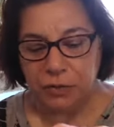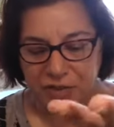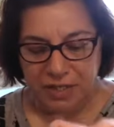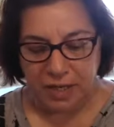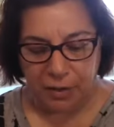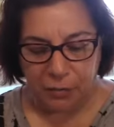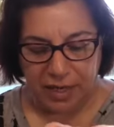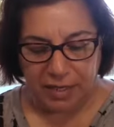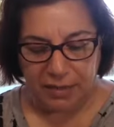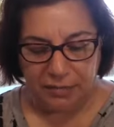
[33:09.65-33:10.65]
You see how
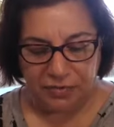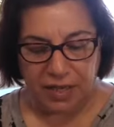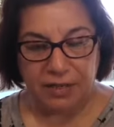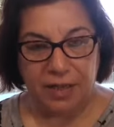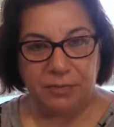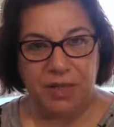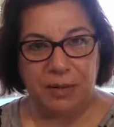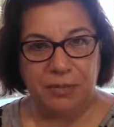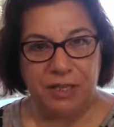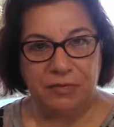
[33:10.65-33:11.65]
I lift, I, I'm,
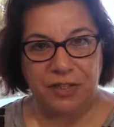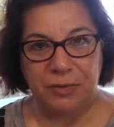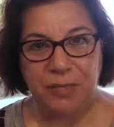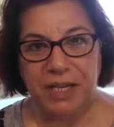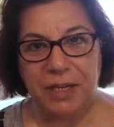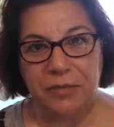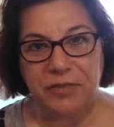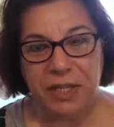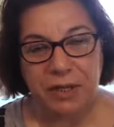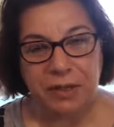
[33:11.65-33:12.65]
I'm lifting my
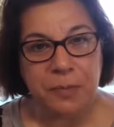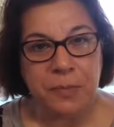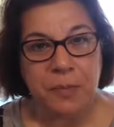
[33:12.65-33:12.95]
left hand.